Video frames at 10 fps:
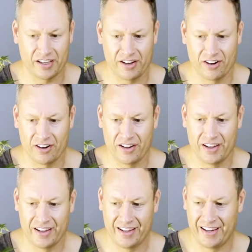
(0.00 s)
here,
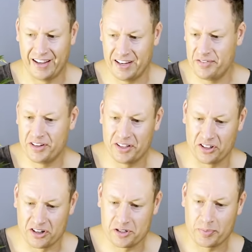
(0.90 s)
and even in the
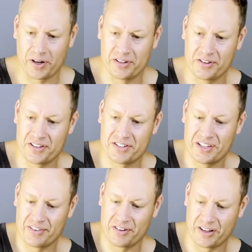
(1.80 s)
large pot, you can
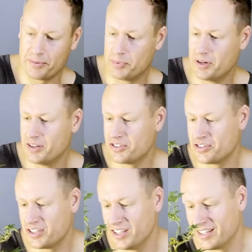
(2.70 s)
see I've got a bunch
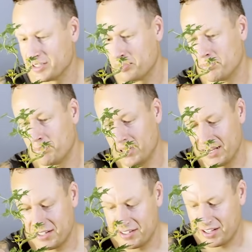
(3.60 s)
of seedlings
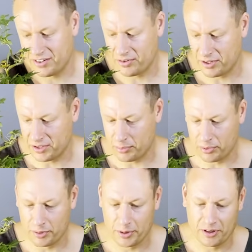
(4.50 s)
planted down around the
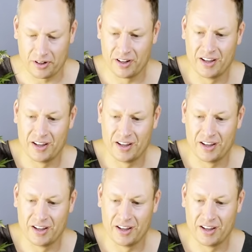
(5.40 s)
perimeter.